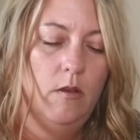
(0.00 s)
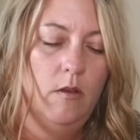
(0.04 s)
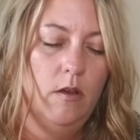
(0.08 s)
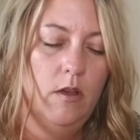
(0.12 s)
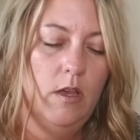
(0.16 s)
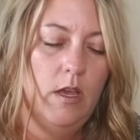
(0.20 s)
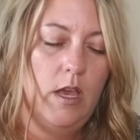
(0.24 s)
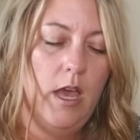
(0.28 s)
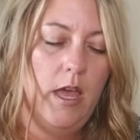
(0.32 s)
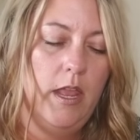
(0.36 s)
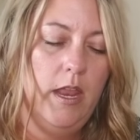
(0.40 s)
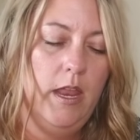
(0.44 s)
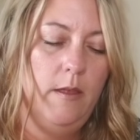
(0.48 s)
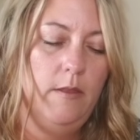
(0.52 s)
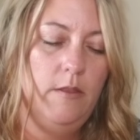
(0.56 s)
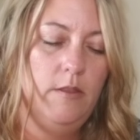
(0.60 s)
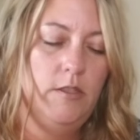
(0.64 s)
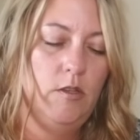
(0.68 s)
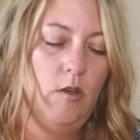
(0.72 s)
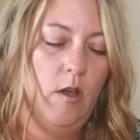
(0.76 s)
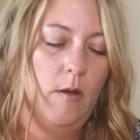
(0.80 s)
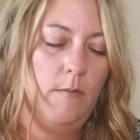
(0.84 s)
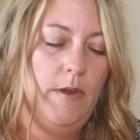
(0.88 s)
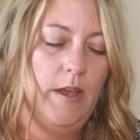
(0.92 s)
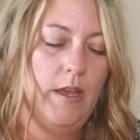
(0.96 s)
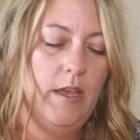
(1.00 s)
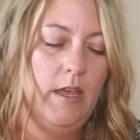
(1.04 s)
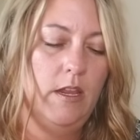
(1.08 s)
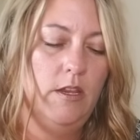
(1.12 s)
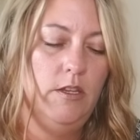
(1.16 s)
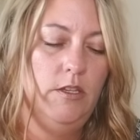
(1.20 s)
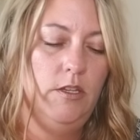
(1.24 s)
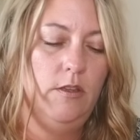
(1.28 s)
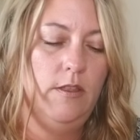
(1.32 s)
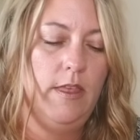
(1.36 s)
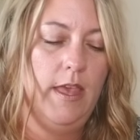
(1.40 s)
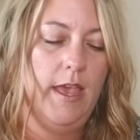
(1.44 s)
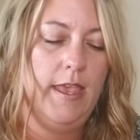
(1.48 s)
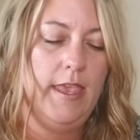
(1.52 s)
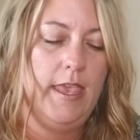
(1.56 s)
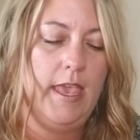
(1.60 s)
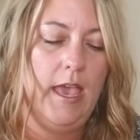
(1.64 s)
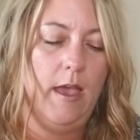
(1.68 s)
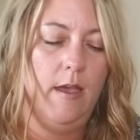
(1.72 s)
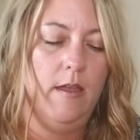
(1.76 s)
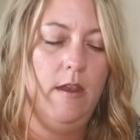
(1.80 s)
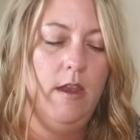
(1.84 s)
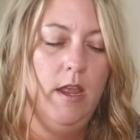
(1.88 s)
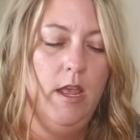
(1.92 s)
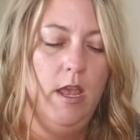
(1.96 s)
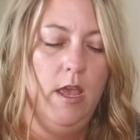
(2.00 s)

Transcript: cut it. So I'm not going to do that yet.